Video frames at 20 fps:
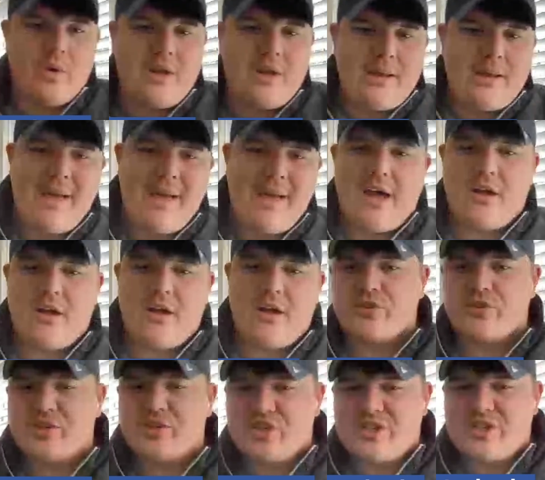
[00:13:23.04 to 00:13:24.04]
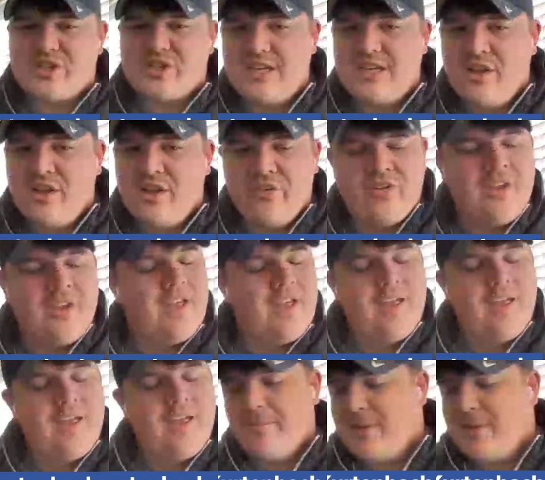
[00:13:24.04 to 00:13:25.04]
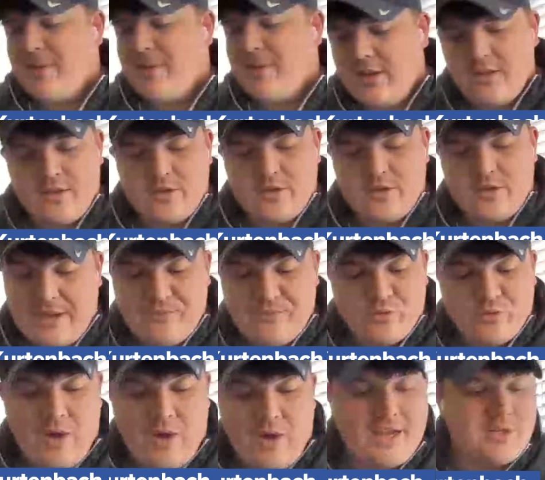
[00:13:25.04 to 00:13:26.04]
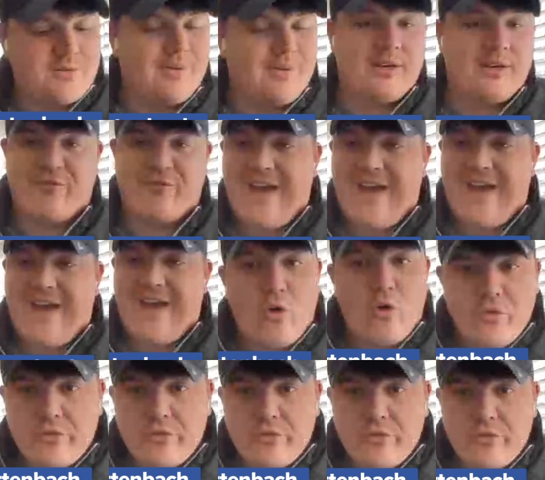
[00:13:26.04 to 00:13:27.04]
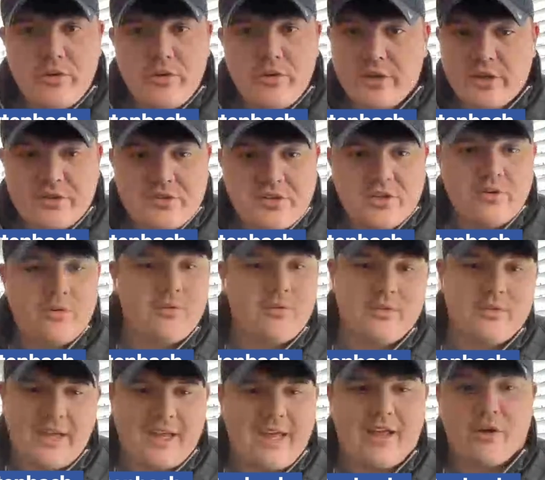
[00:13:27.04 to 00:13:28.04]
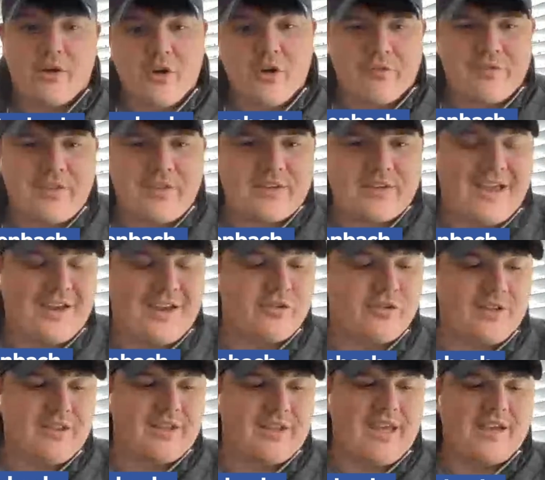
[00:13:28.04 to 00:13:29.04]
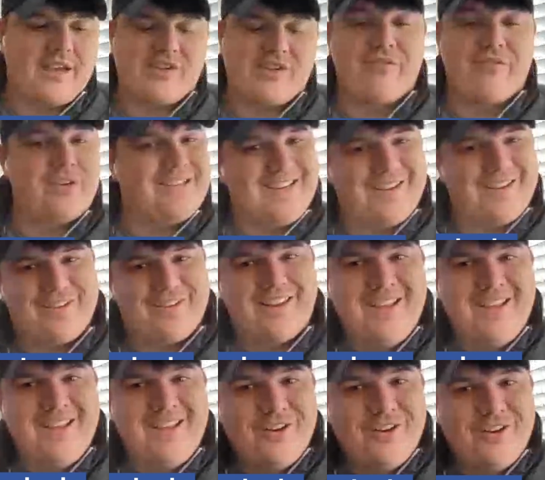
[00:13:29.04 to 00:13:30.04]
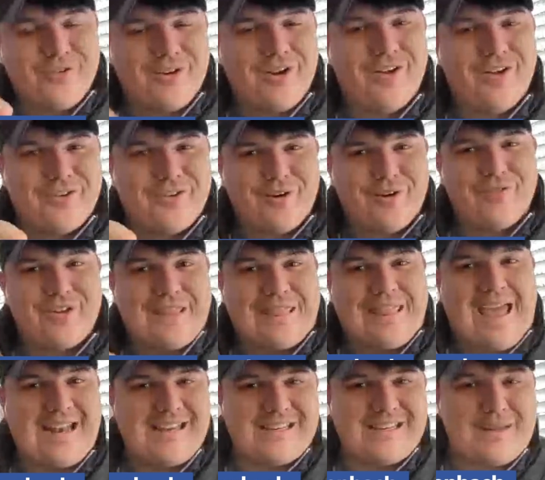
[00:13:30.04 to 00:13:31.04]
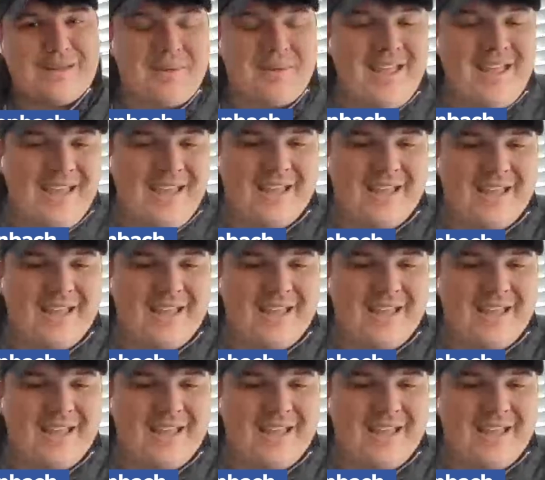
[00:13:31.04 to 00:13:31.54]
or rebounds or steals. I mean, James Wiseman, fouls you could do. I don't know if that's actually the case. I haven't driven, driven that deep